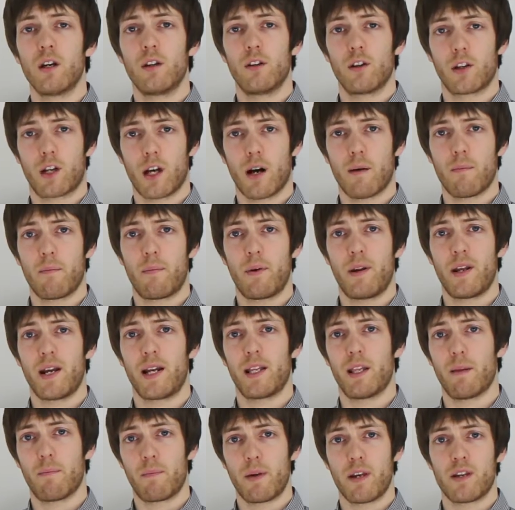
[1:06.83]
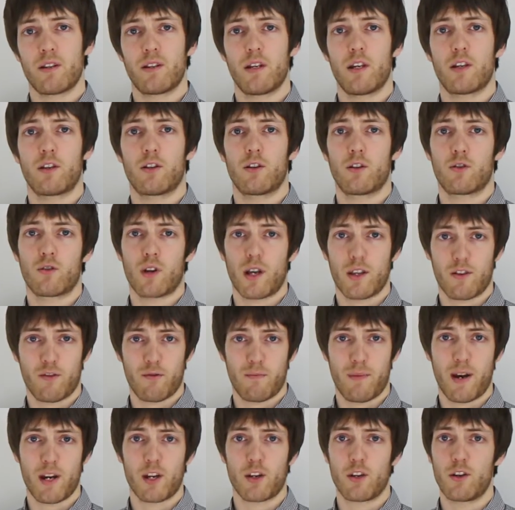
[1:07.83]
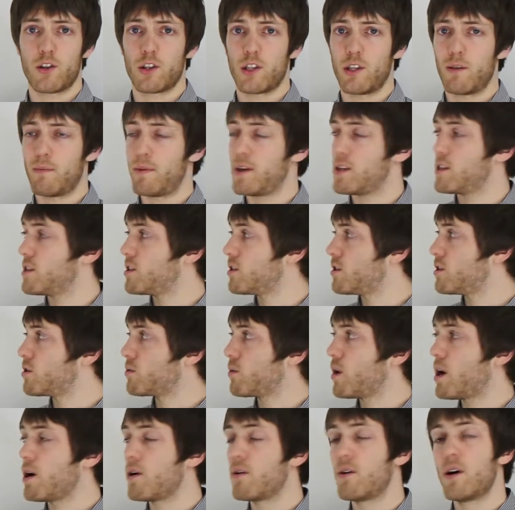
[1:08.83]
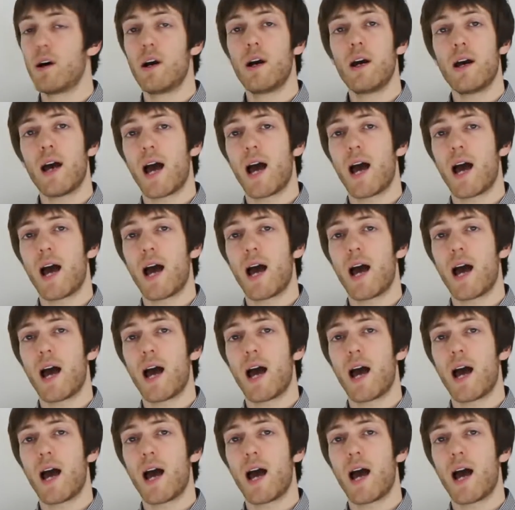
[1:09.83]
the company and the business and transformations in the business as well.